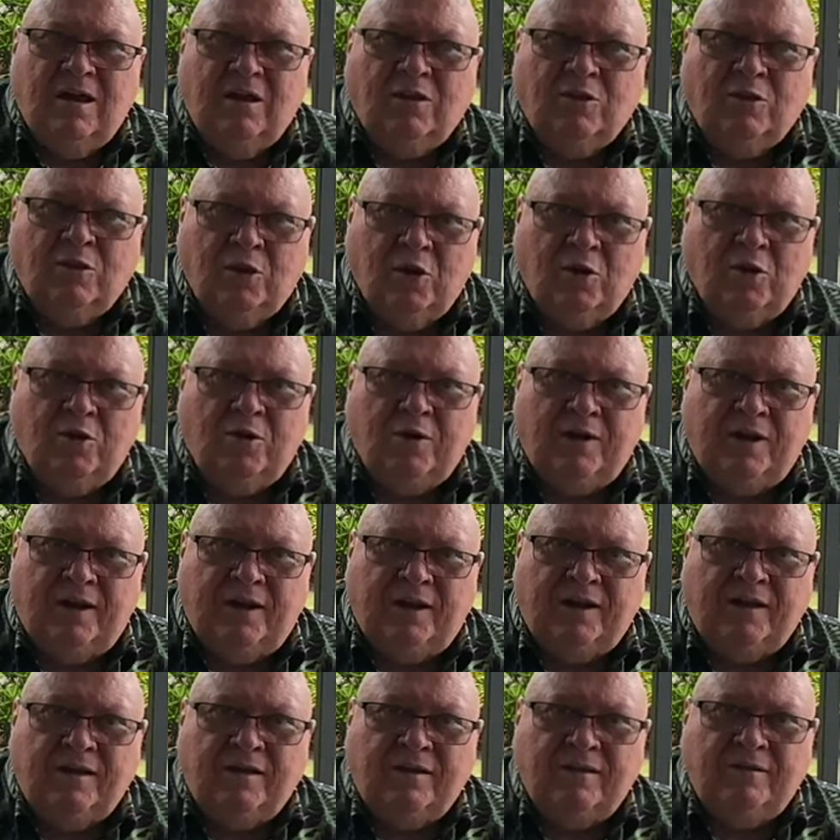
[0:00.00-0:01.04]

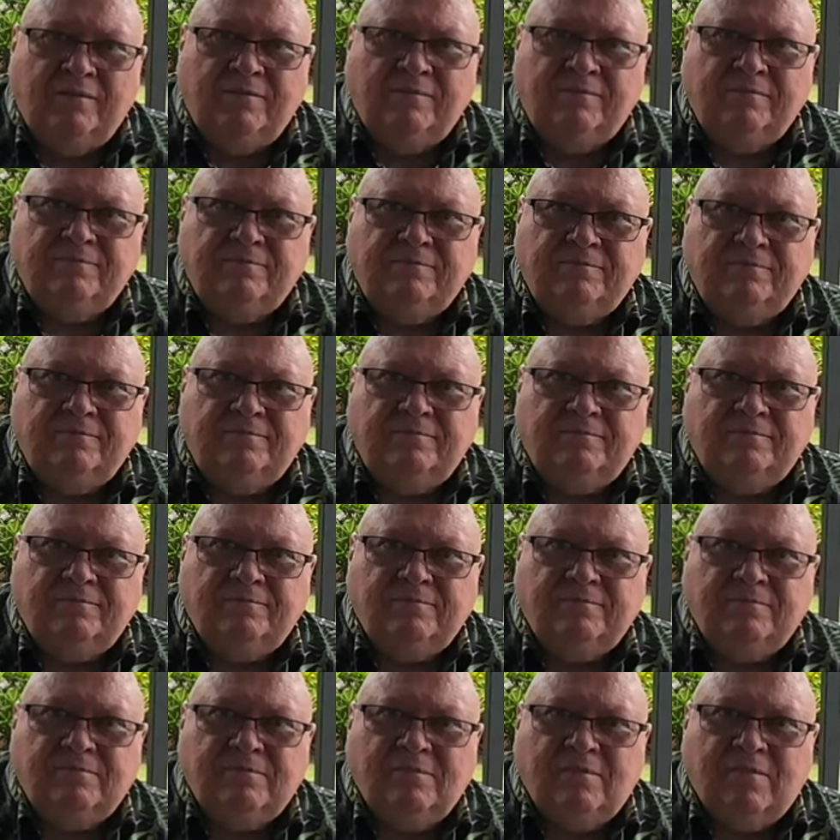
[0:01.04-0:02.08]
learning
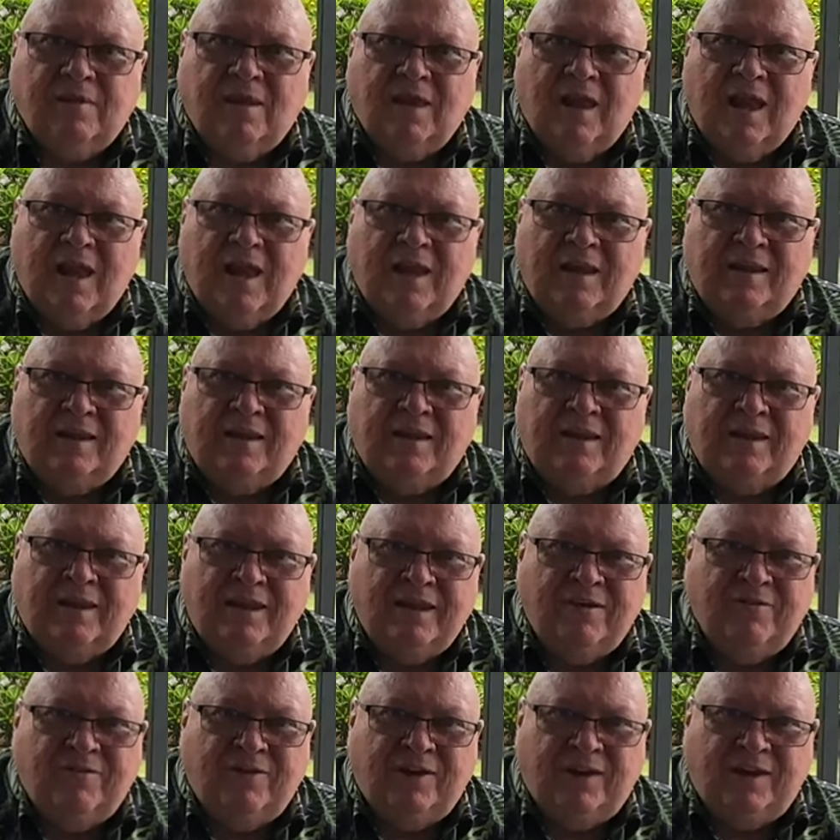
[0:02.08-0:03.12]
and
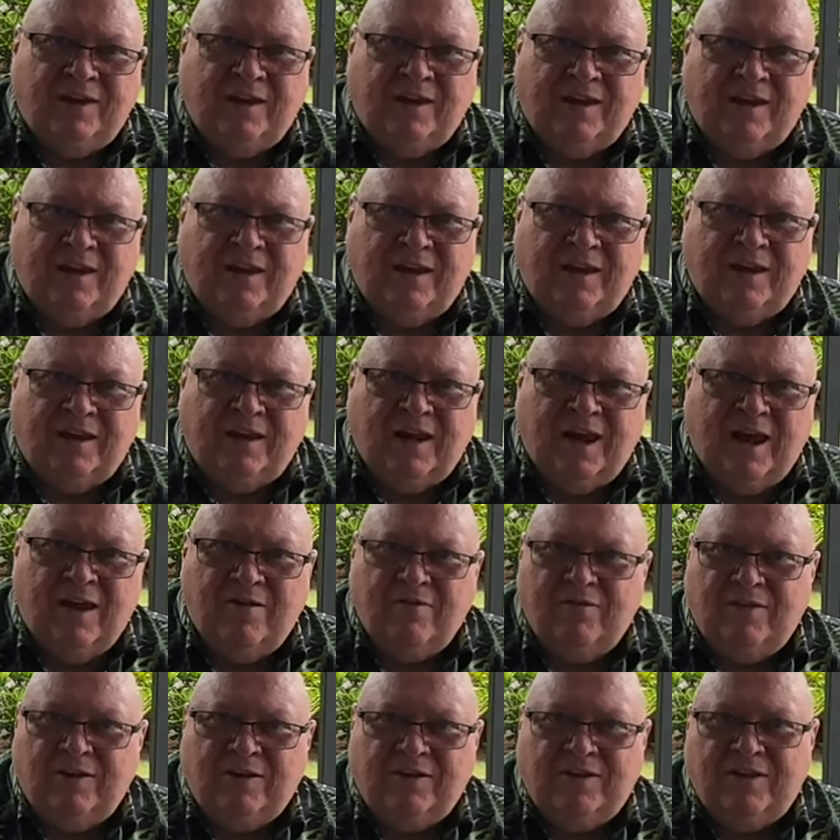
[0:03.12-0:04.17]
living in
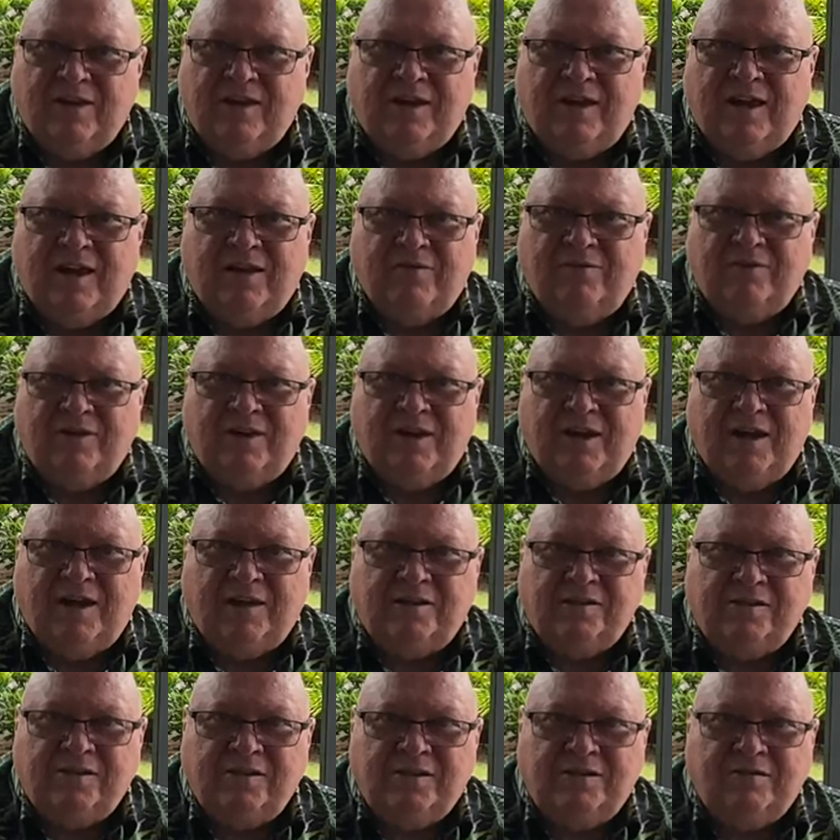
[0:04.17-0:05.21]
everything
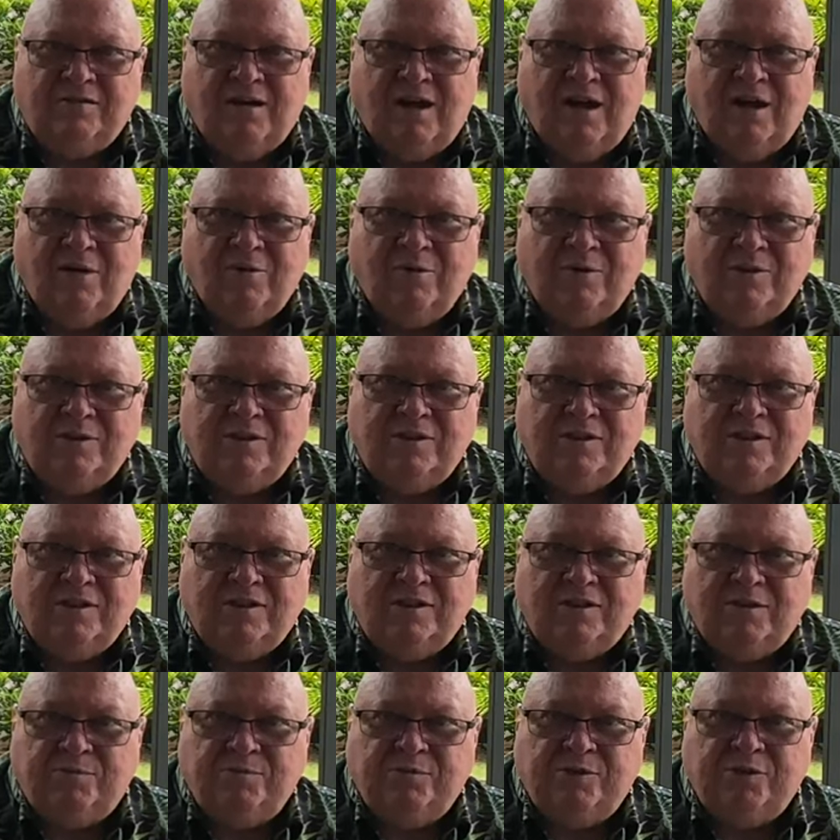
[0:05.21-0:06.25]
aviation. I was
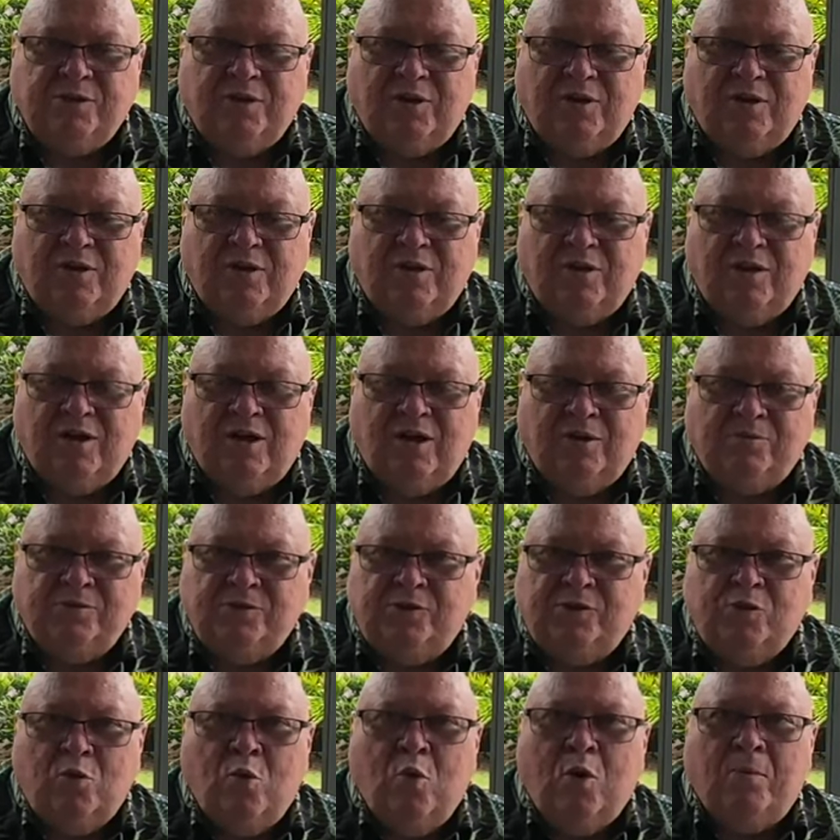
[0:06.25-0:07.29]
just
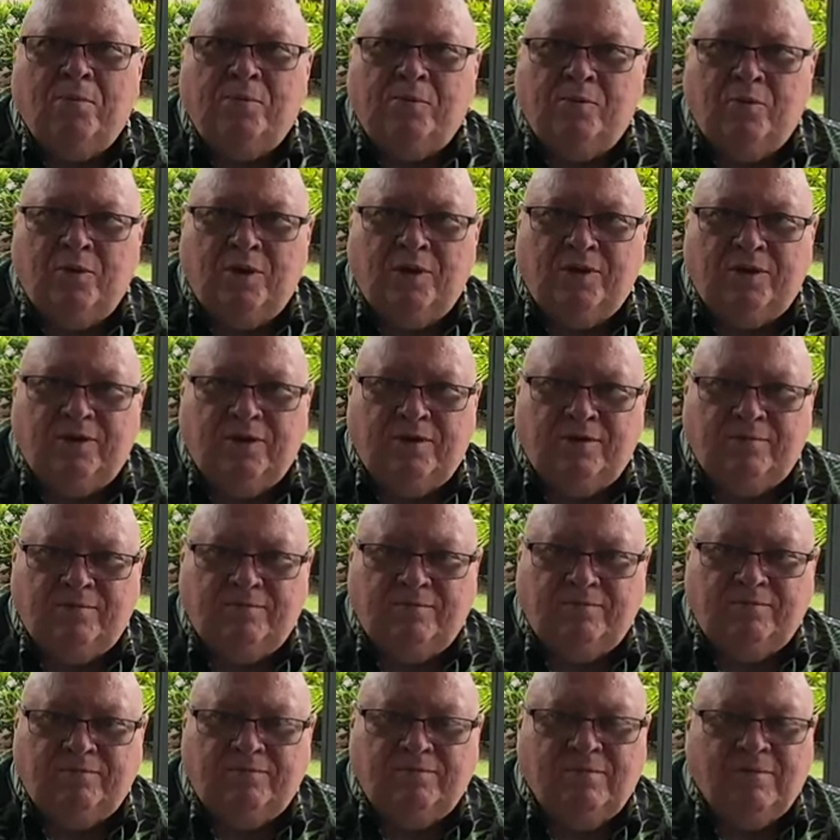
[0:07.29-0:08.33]
absorbed with it.
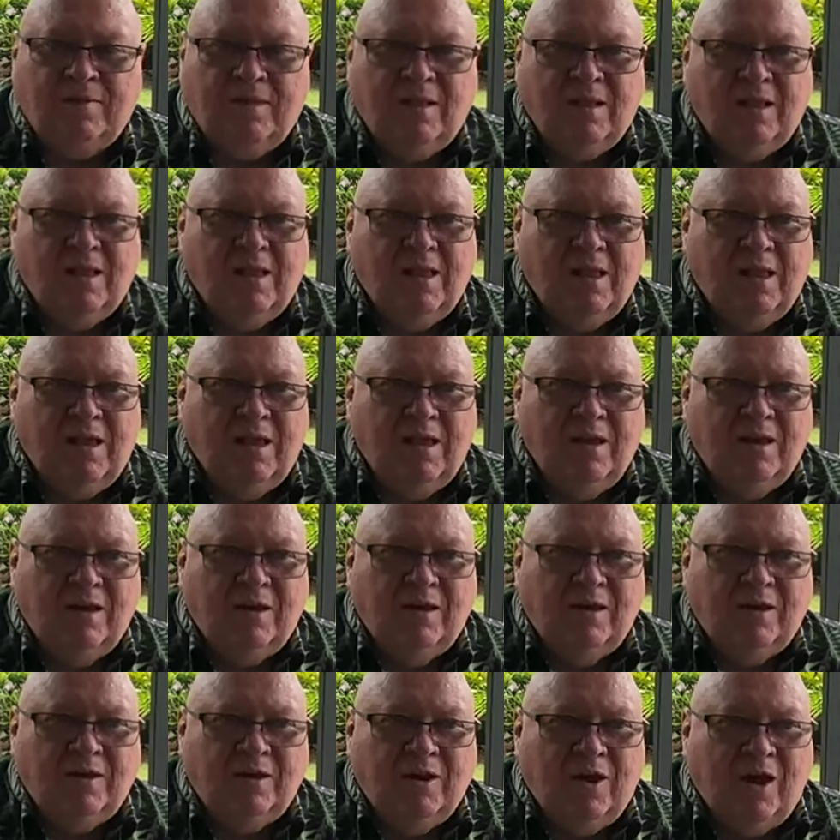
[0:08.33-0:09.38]

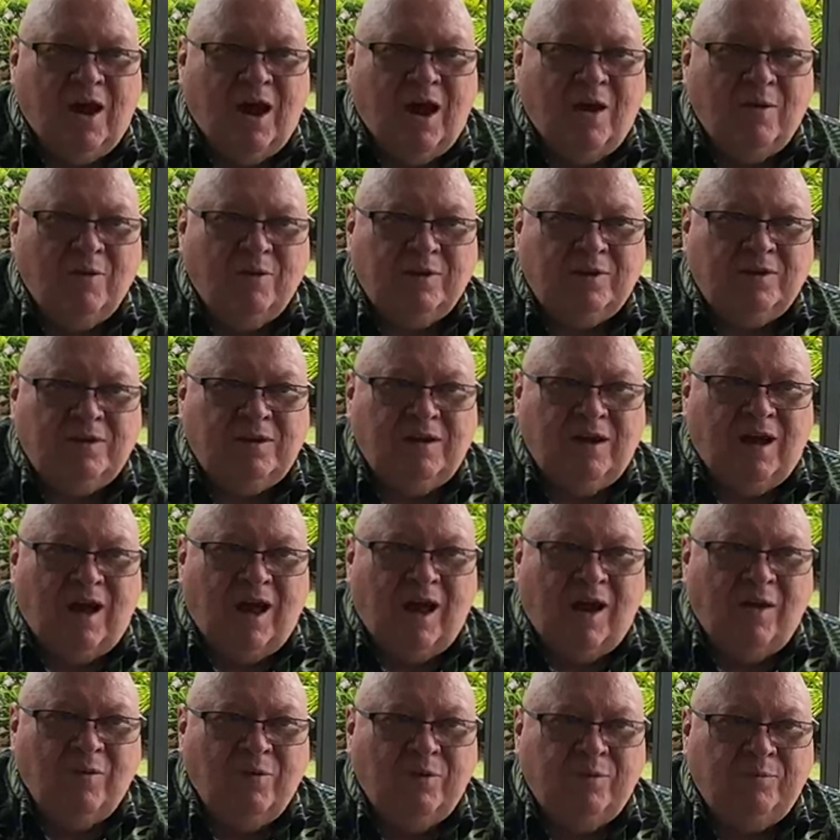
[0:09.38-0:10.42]
Yeah,
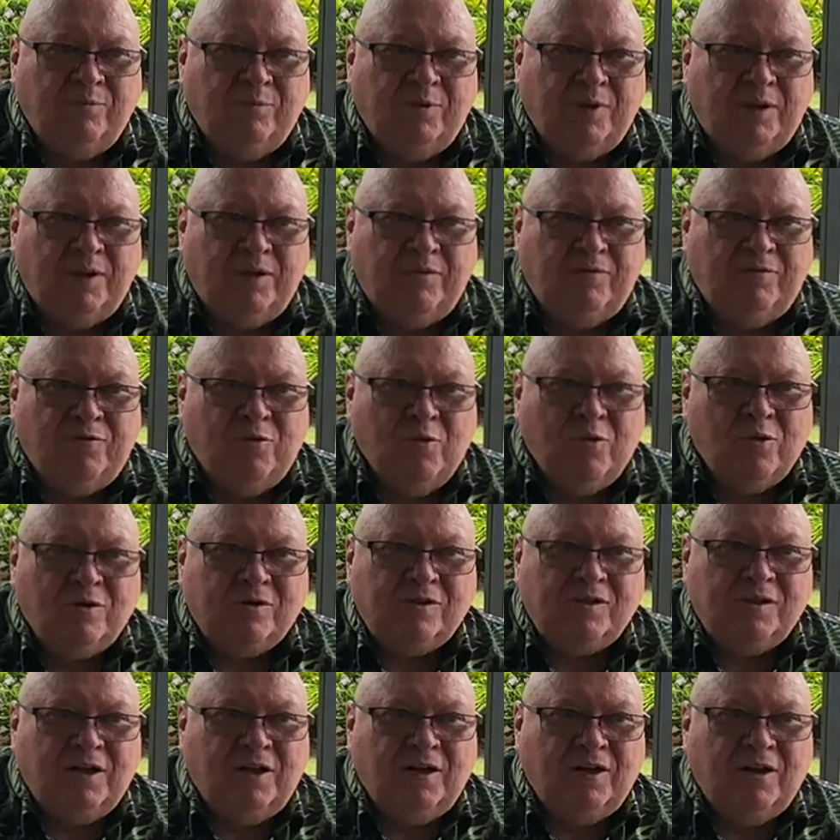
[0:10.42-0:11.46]
I would be
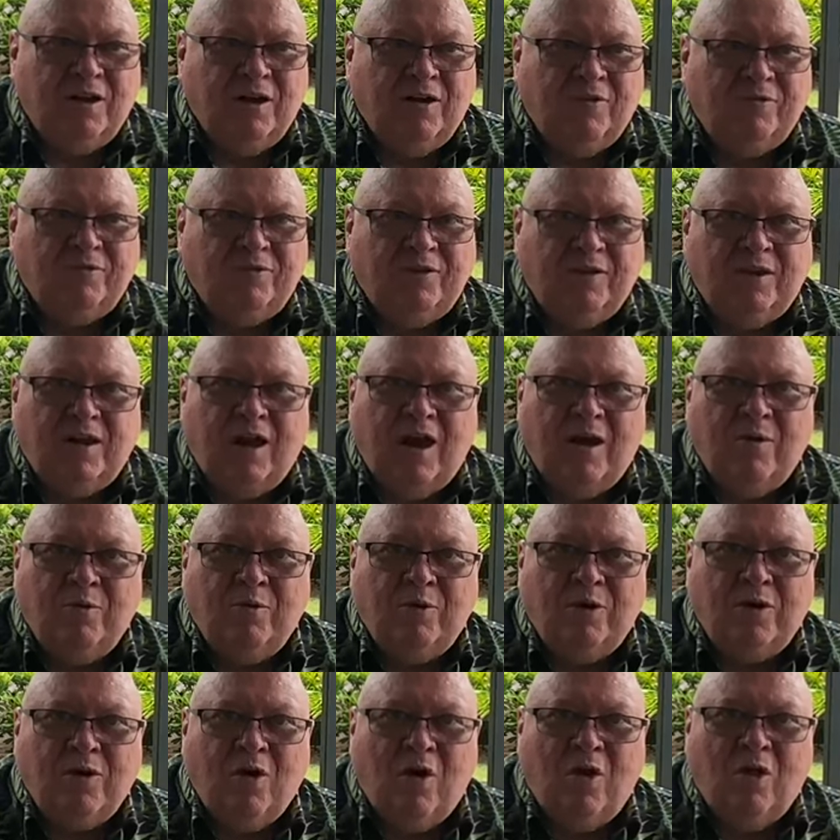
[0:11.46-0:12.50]
fortunate enough that I
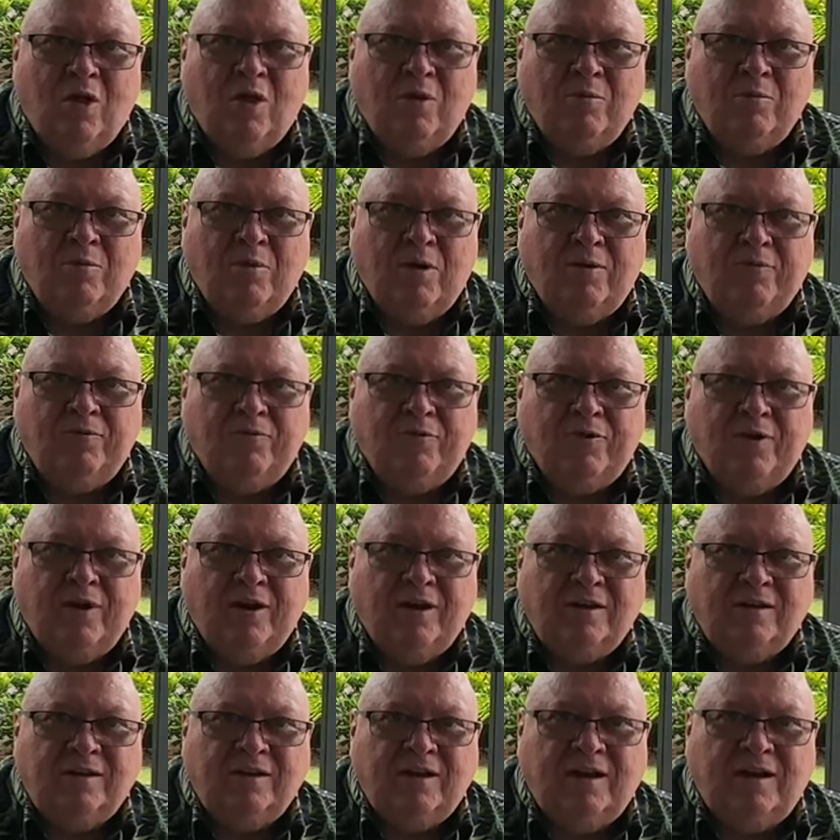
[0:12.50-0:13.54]
would call up my
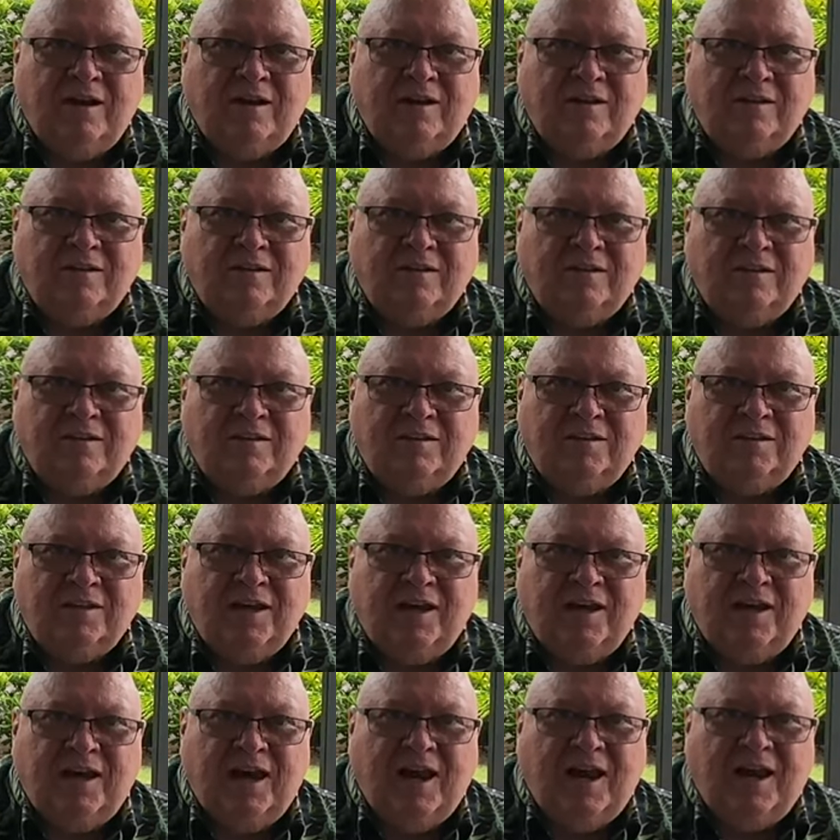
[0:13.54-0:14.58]
friend and
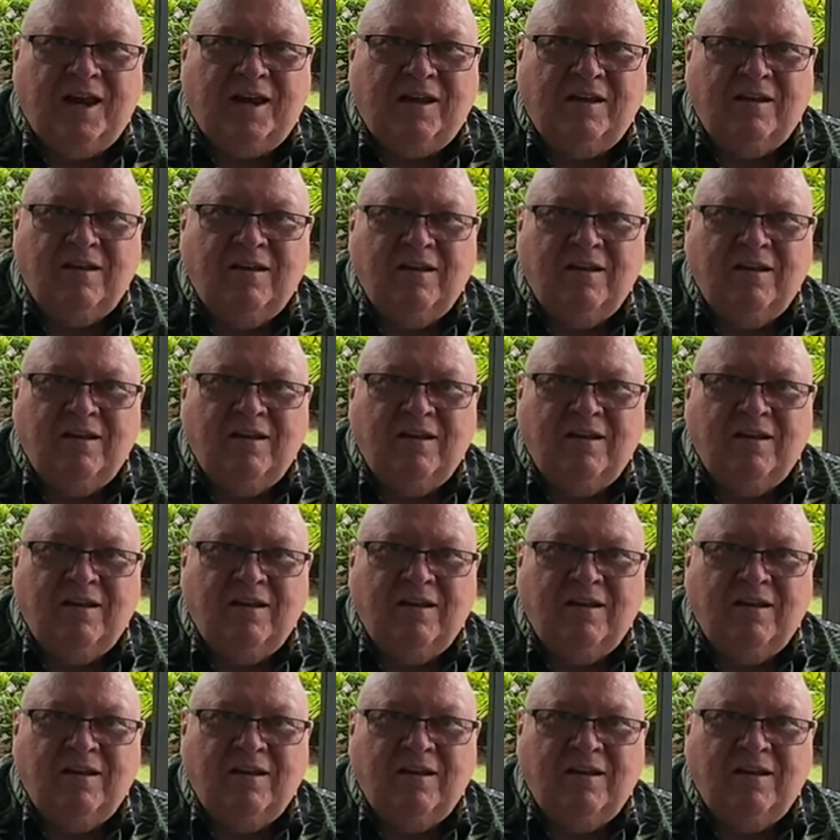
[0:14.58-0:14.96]
say, hey,